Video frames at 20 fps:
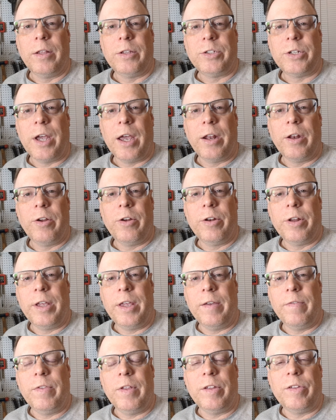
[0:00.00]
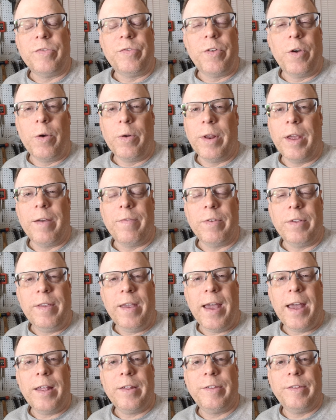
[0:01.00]
the China to give these FauxDev a
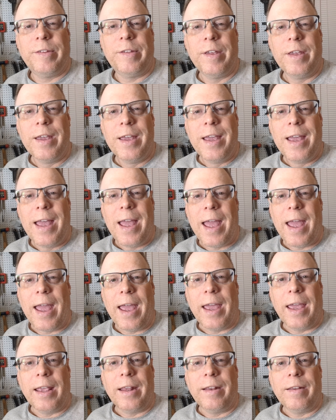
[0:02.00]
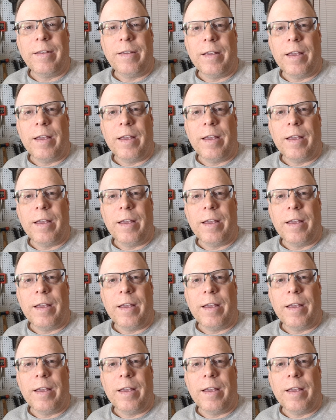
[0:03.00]
test, and